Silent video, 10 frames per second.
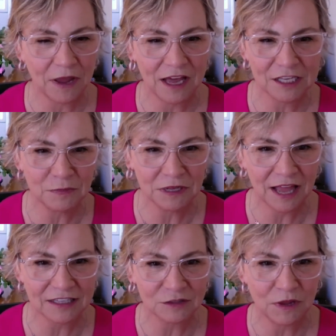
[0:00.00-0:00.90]
husband
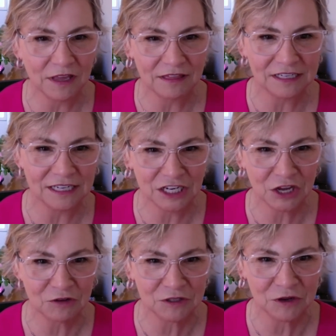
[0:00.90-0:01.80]
last week that didn't
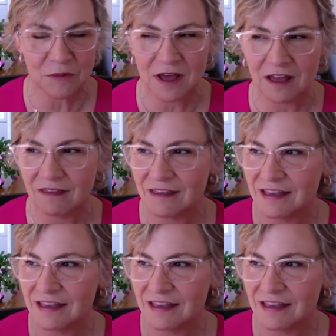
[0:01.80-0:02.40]
go so well.